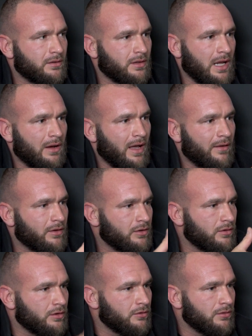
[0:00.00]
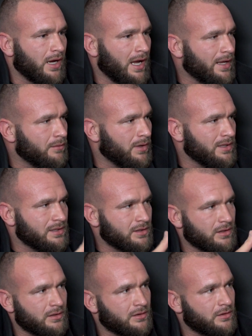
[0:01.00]
Now I have a new guy who wants
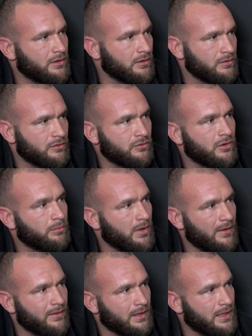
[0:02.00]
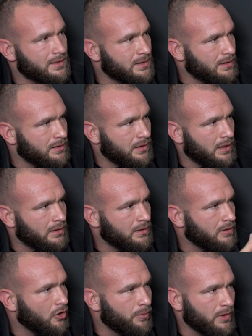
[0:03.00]
to, you know, do a private lesson on
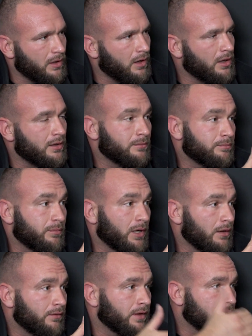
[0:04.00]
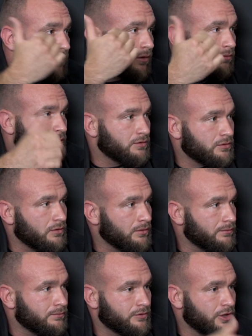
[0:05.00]
the open guard. Perfect. Go
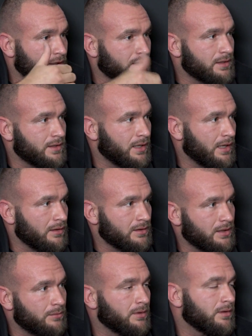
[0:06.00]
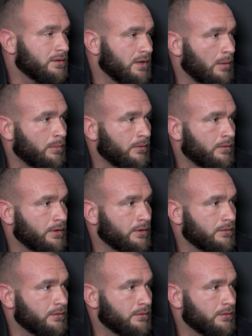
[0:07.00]
check this thing out. It's going to be helpful for you.